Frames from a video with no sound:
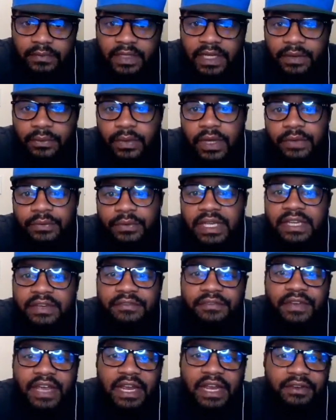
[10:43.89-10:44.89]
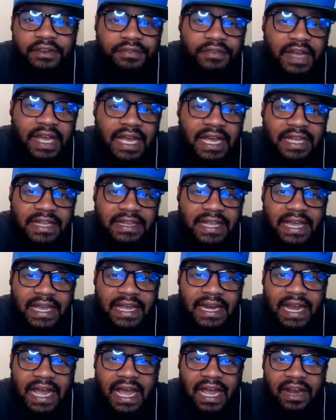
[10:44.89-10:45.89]
That way we can verify
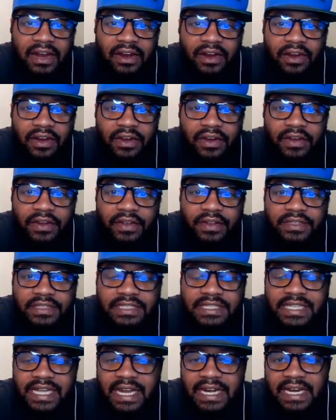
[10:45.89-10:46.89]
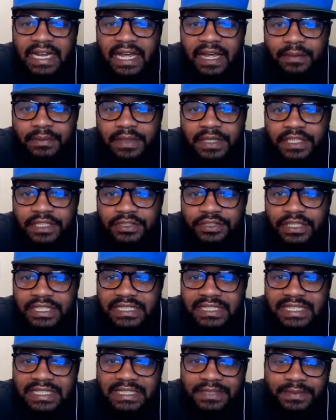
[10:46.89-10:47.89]
that our static I P
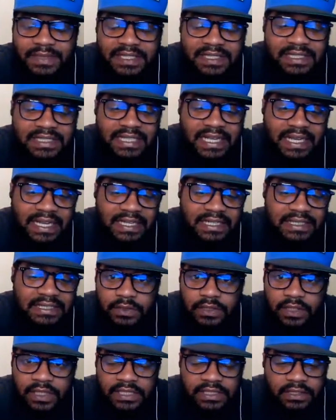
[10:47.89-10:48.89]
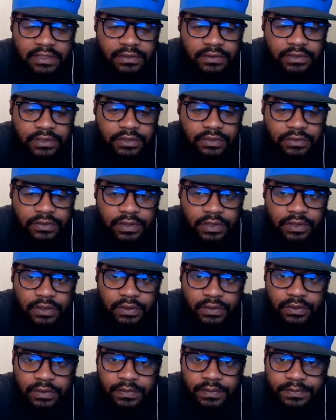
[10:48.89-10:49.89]
address has been set. So let's go
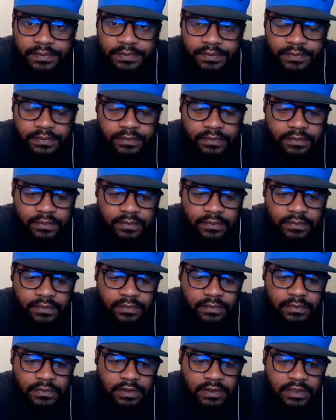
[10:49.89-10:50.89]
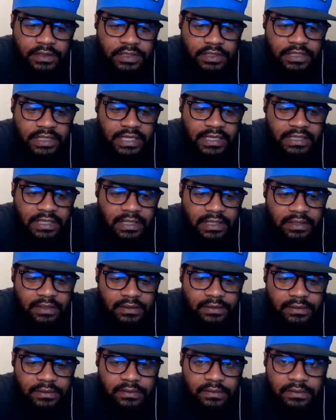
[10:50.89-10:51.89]
sudo
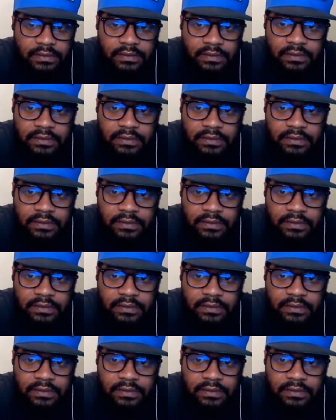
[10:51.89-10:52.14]
shutdown.